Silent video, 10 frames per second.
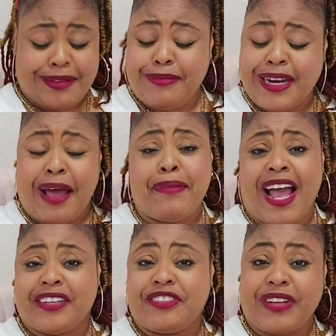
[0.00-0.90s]
But
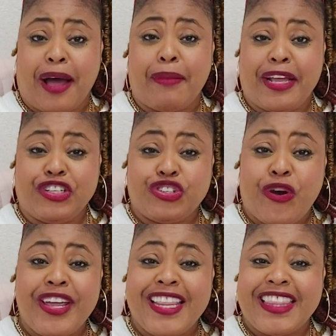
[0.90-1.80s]
I'm
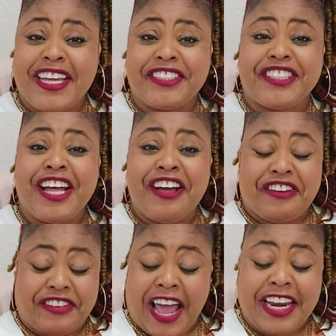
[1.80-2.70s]
enjoying this
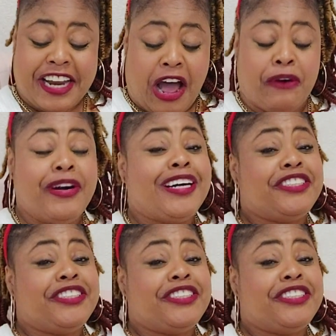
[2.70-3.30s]
right now.